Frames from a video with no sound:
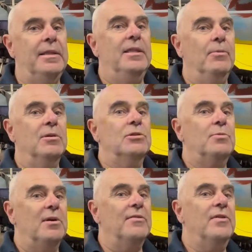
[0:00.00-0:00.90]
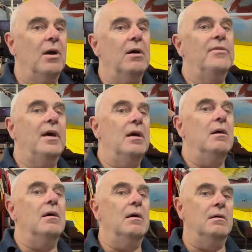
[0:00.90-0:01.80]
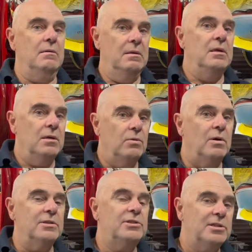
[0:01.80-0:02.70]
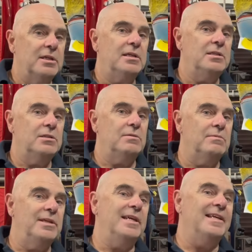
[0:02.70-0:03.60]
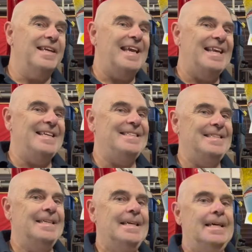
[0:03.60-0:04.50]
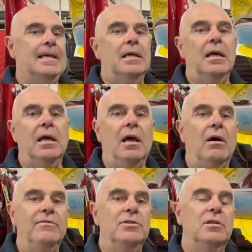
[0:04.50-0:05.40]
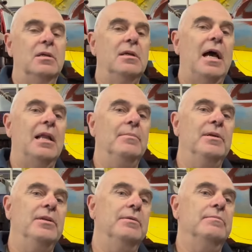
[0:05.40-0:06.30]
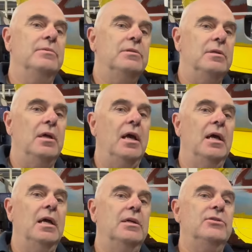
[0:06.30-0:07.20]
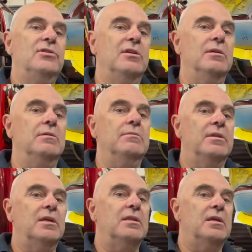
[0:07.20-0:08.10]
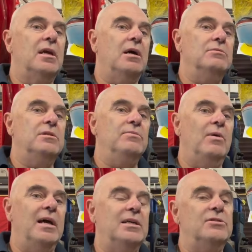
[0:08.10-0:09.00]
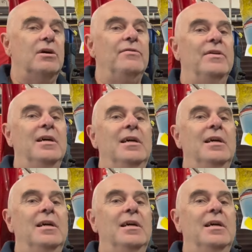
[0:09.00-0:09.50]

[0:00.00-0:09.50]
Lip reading: ones where I've got, they are quite seized. Well, you're going to get it. Obviously, aluminium, steel, the coating wears off.